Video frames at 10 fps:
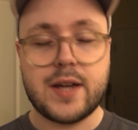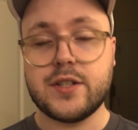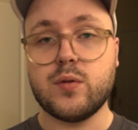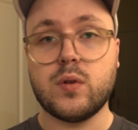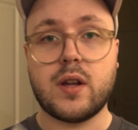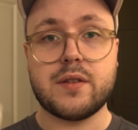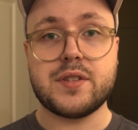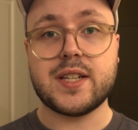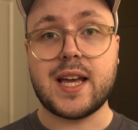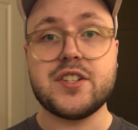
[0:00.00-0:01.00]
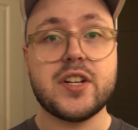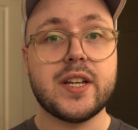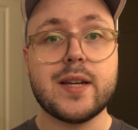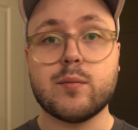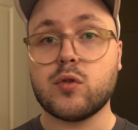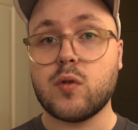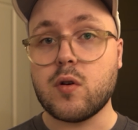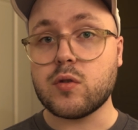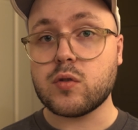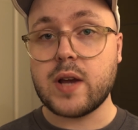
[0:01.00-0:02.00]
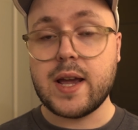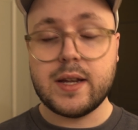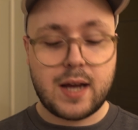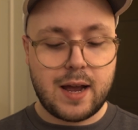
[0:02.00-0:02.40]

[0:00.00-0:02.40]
I do a lot of sketching in Procreate.